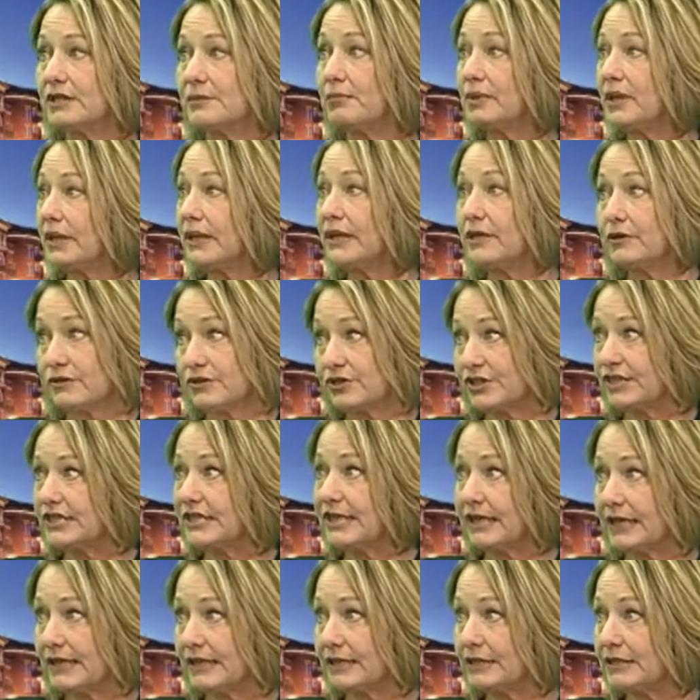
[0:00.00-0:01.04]
the Players
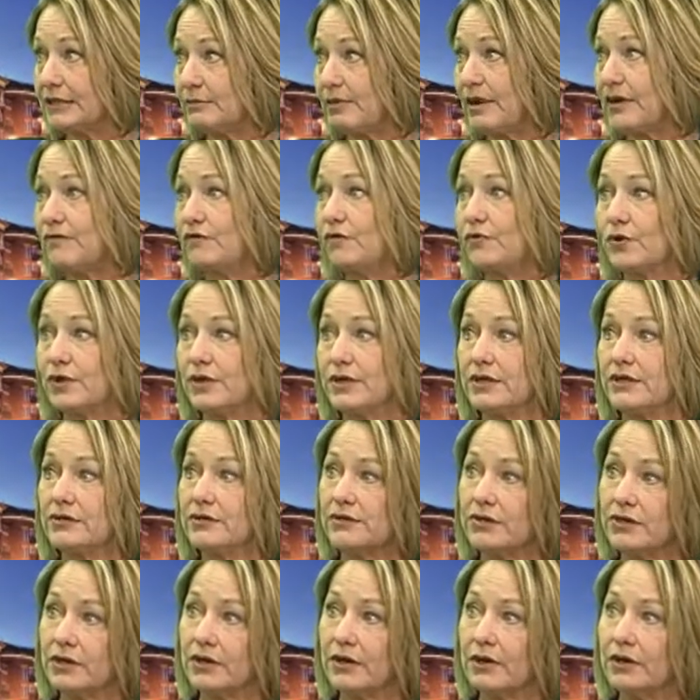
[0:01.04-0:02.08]
tent about 4
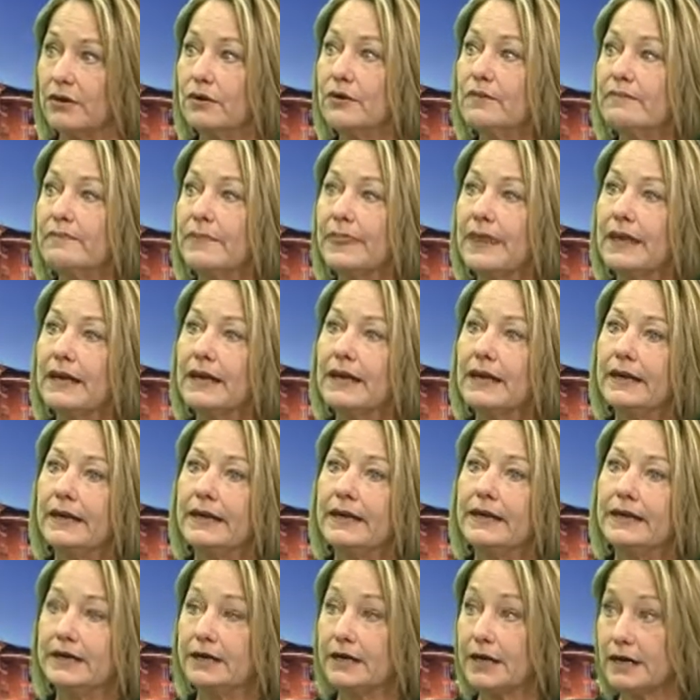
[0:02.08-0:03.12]
years ago
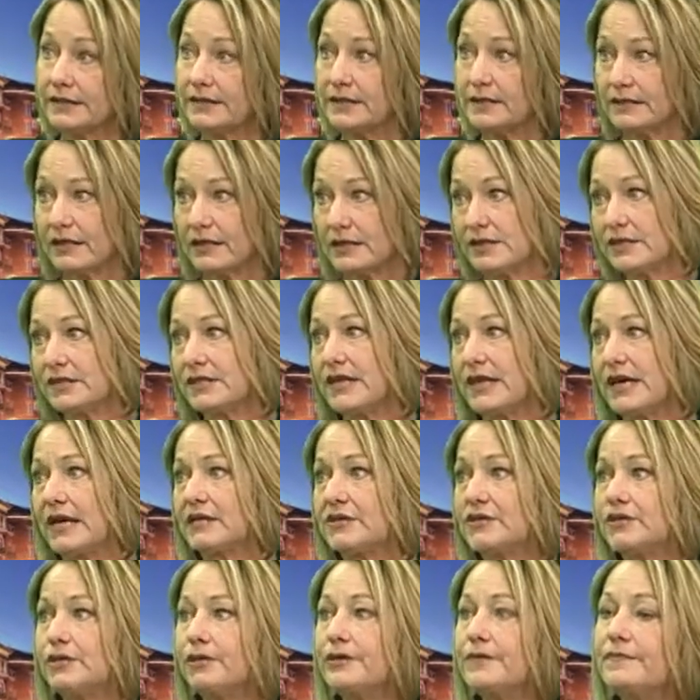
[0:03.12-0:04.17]
at Augusta
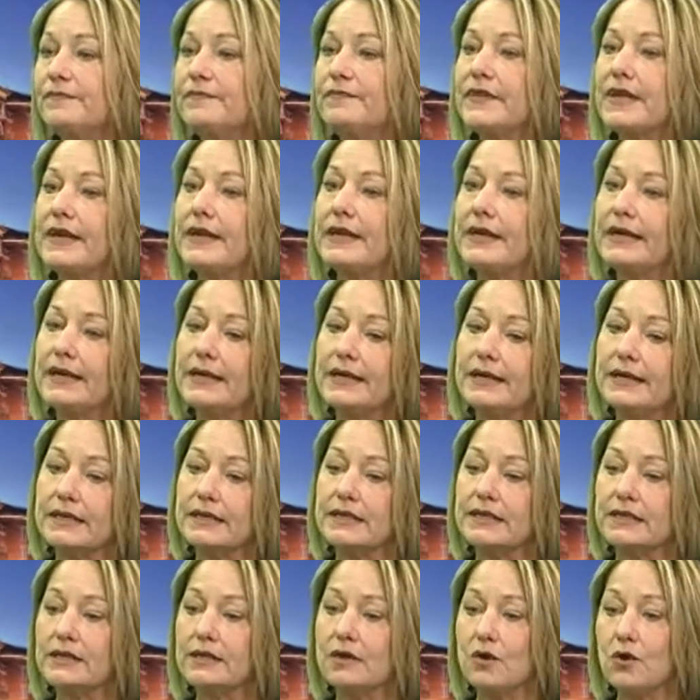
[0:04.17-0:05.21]
National,
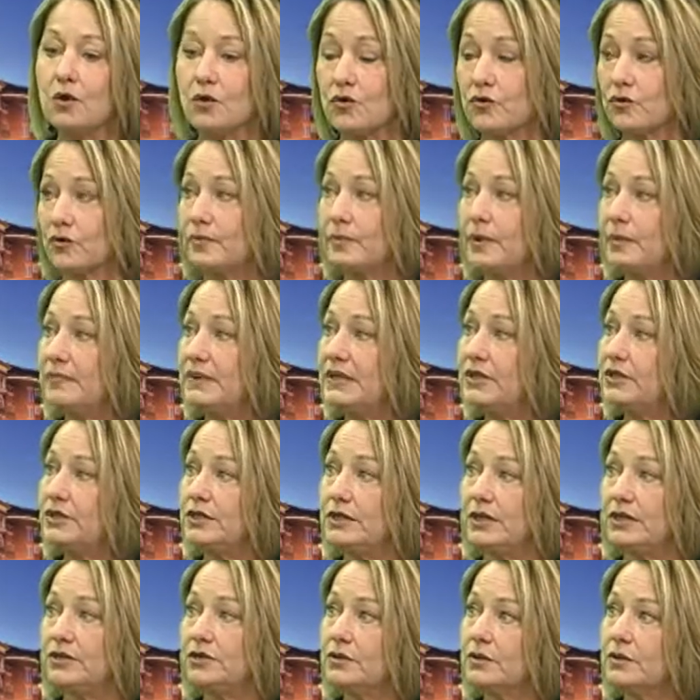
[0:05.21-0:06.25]
and a whole group of
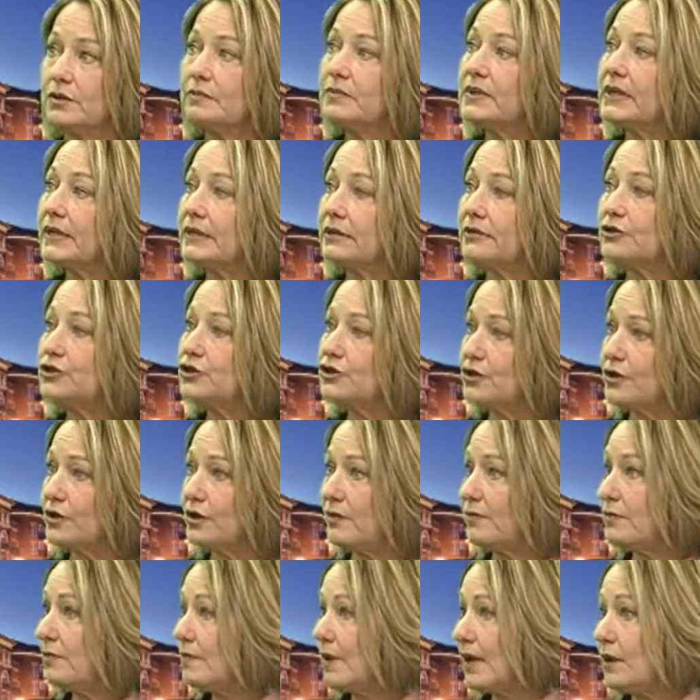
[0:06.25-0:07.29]
PGA Tour players showed
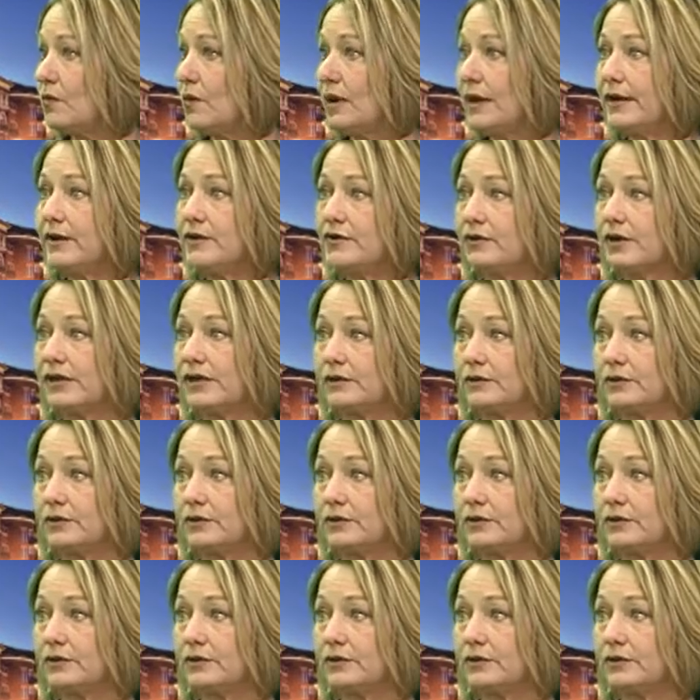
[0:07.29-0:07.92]
up at my winery.